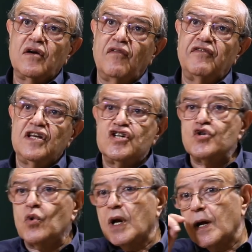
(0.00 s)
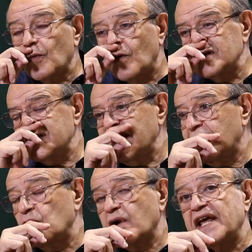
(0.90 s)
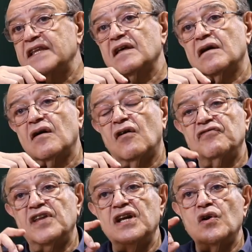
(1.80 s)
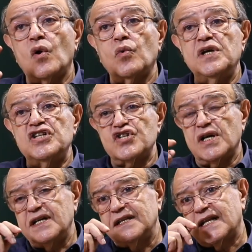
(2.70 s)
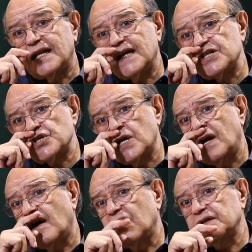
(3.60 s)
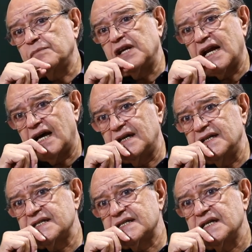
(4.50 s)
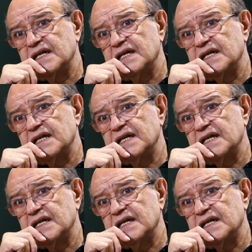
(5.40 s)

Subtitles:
of the jurors was the curator of the Norwegian International Art Biennales.